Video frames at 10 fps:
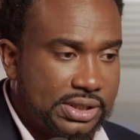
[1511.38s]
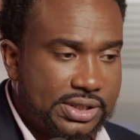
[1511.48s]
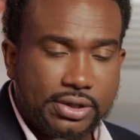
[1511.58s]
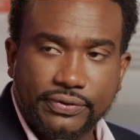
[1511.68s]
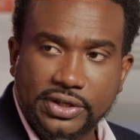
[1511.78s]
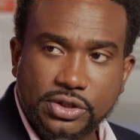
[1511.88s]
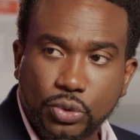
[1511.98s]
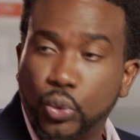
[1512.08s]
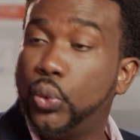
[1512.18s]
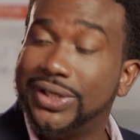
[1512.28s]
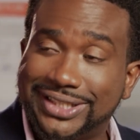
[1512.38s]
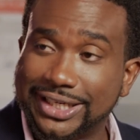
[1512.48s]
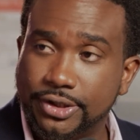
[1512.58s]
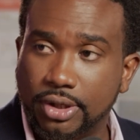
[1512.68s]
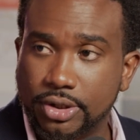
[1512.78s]
service with
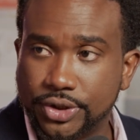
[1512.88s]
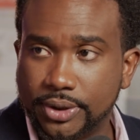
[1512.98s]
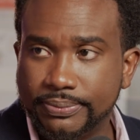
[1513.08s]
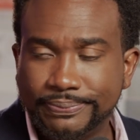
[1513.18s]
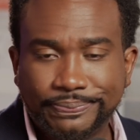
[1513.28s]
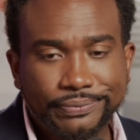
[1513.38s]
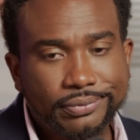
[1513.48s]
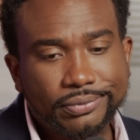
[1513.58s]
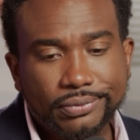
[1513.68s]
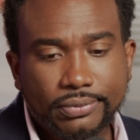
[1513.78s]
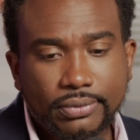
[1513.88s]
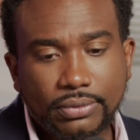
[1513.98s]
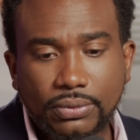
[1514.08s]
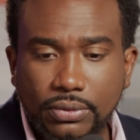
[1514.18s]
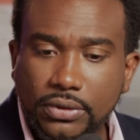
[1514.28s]
technology,
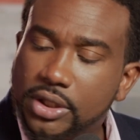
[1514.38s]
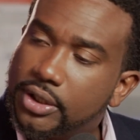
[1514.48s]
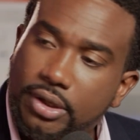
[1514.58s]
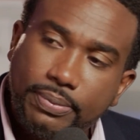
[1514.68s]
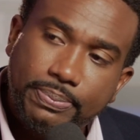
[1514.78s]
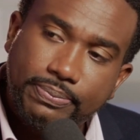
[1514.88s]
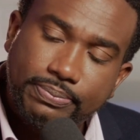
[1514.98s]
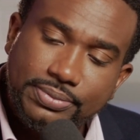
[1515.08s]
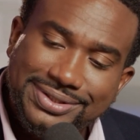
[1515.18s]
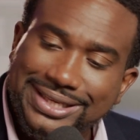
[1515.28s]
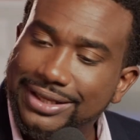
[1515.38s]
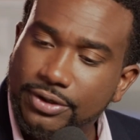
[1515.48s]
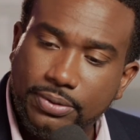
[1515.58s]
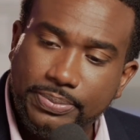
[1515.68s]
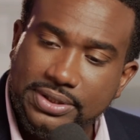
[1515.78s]
you're not setting
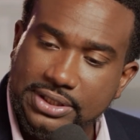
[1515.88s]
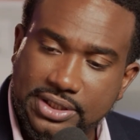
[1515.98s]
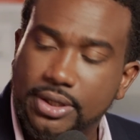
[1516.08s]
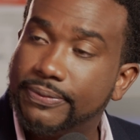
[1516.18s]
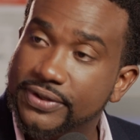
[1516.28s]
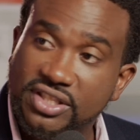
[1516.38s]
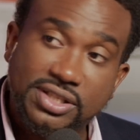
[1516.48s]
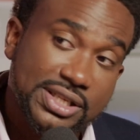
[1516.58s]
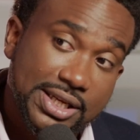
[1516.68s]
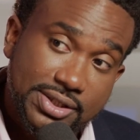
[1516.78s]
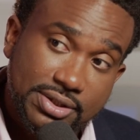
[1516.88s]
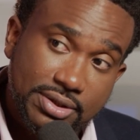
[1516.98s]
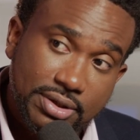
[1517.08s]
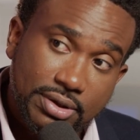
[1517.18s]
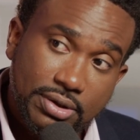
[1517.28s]
your business up for success.
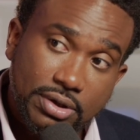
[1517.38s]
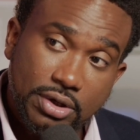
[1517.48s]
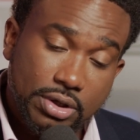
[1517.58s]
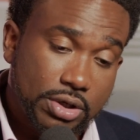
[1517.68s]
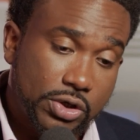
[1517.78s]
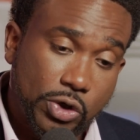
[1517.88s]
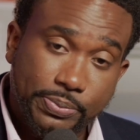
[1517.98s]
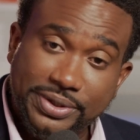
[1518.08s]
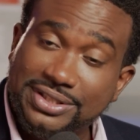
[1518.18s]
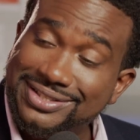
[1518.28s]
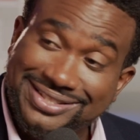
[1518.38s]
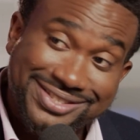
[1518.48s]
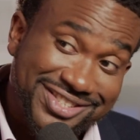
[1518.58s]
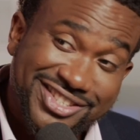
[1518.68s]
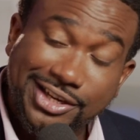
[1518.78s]
Your business needs
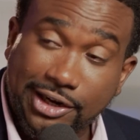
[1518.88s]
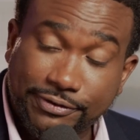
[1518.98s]
to start